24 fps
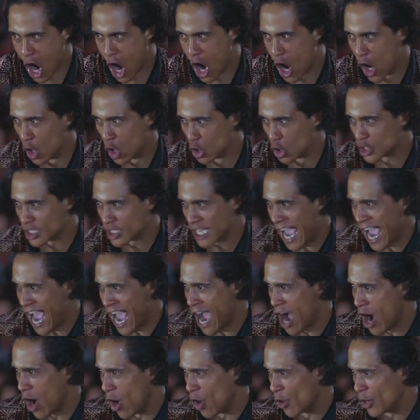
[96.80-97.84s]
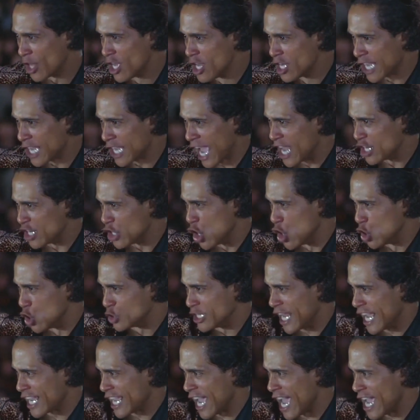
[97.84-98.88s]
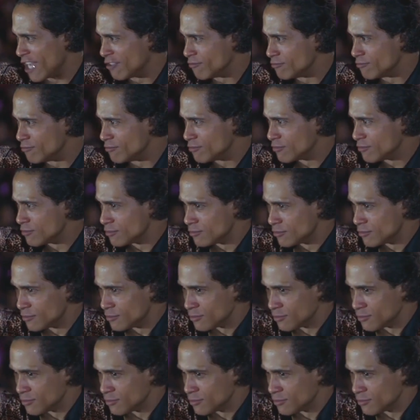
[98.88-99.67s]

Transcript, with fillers: Our story begins when Cyrus attempts to